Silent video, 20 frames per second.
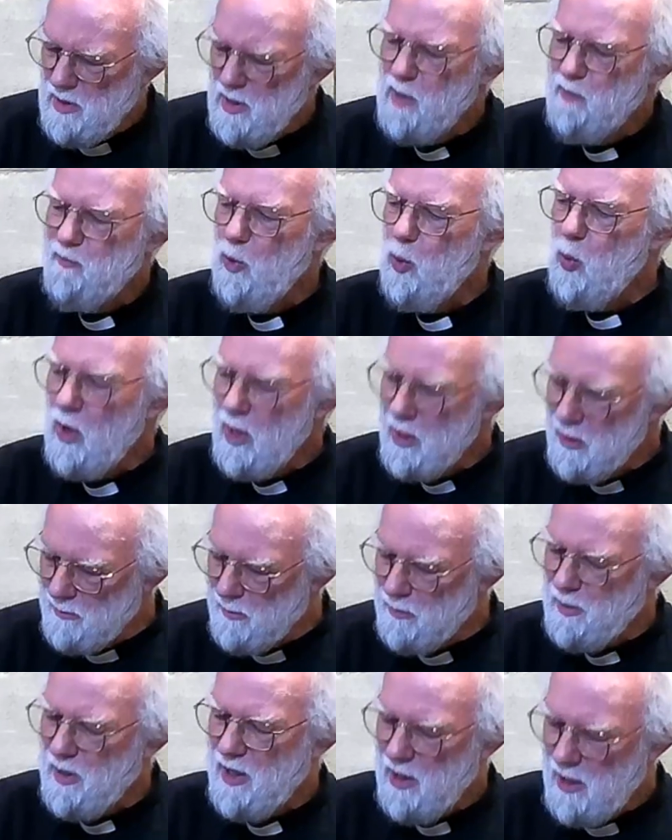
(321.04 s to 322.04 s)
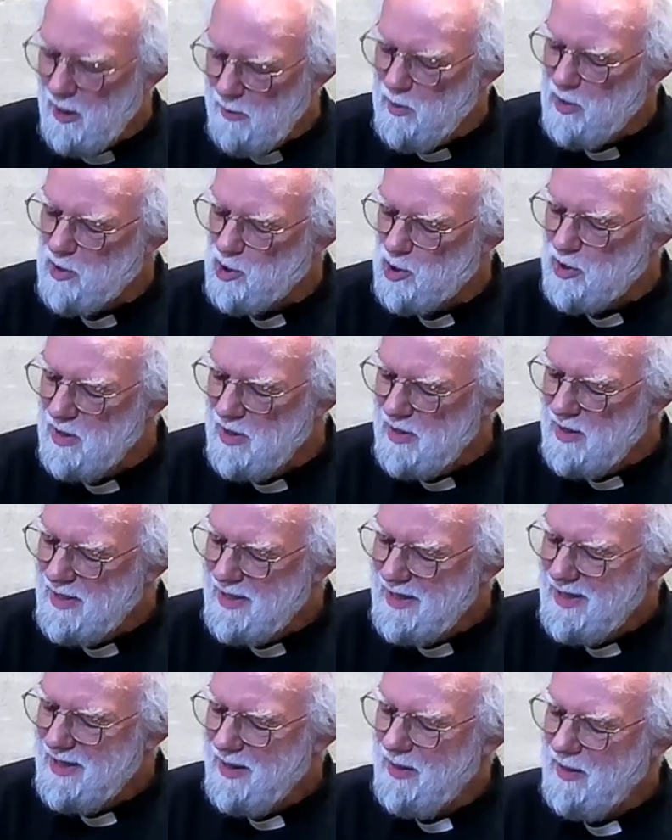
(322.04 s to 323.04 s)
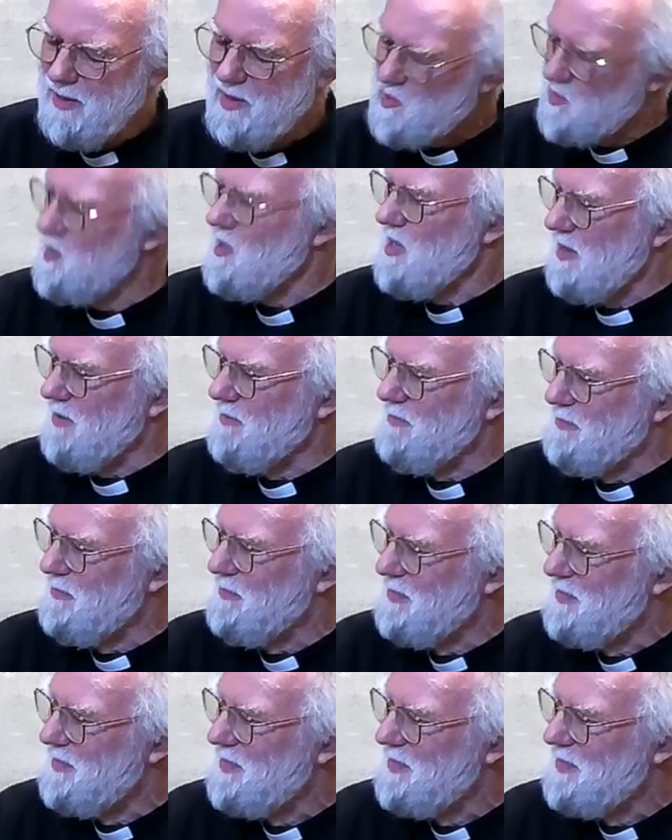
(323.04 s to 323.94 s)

rather overwhelmed by how much listening